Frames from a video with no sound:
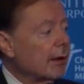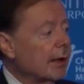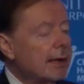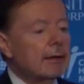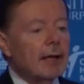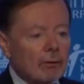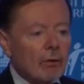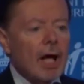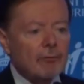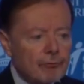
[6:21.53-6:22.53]
and a
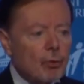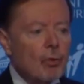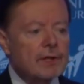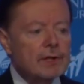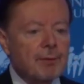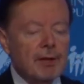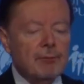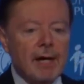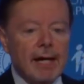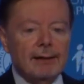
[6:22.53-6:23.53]
lot of noise
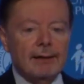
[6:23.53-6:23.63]
being made,